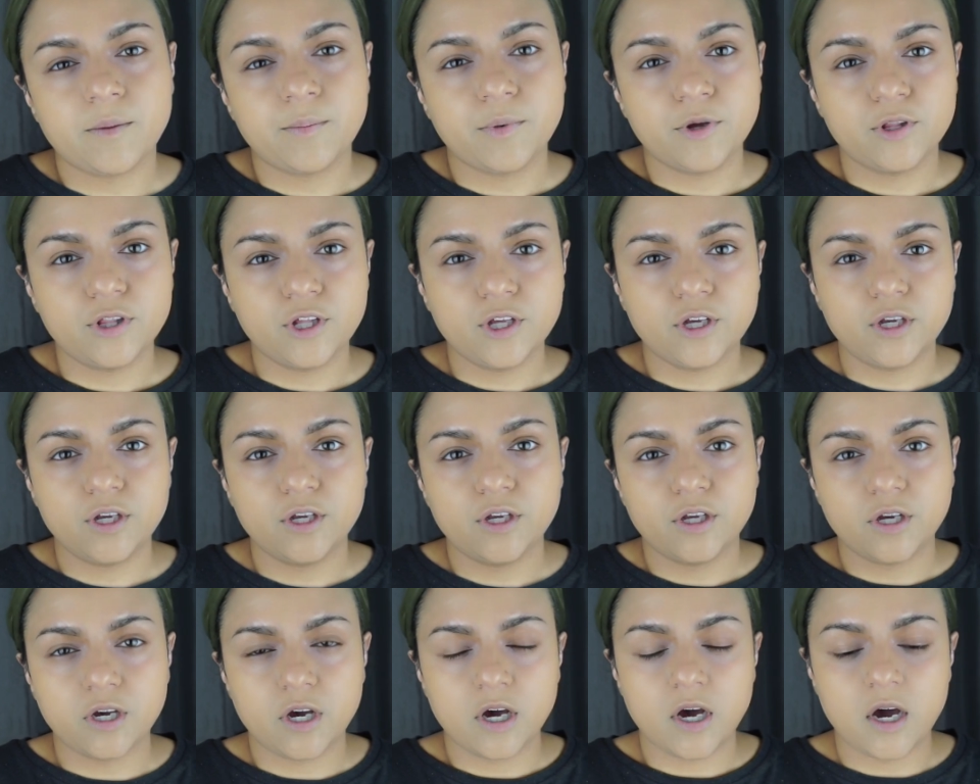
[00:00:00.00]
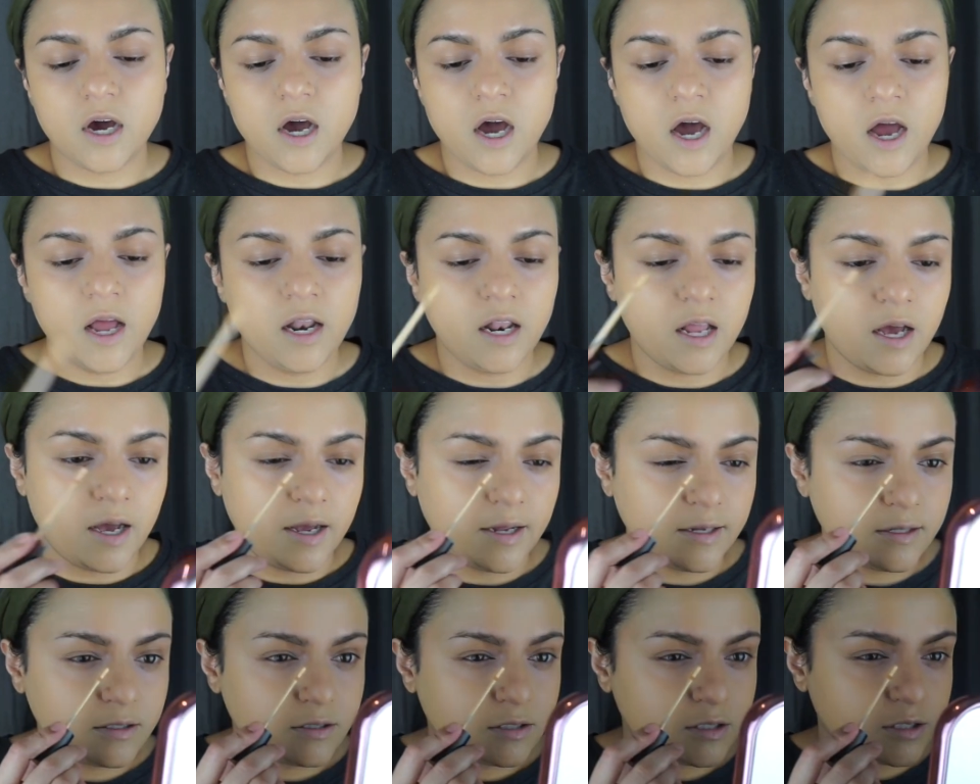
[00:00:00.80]
I'm going to
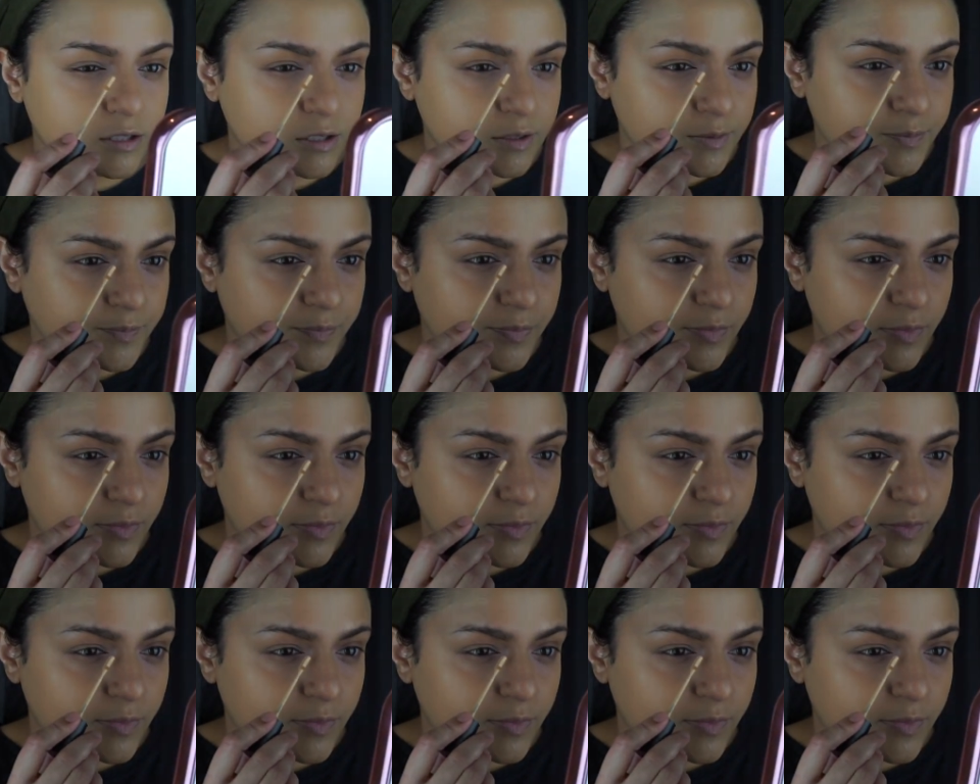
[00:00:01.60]
highlight